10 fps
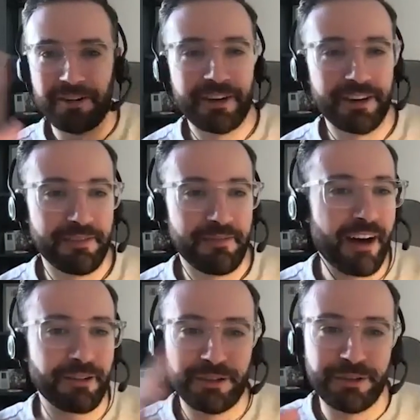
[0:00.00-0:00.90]
good
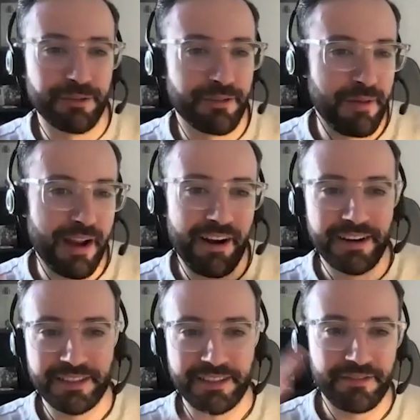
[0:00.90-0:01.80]
how-to for
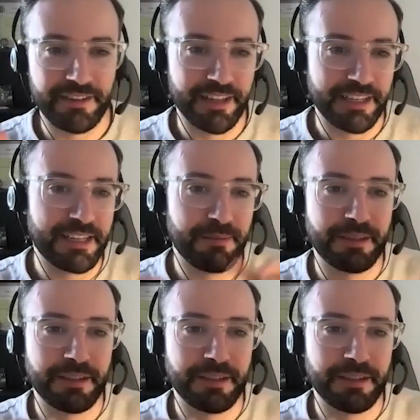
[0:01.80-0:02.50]
parents and different like tips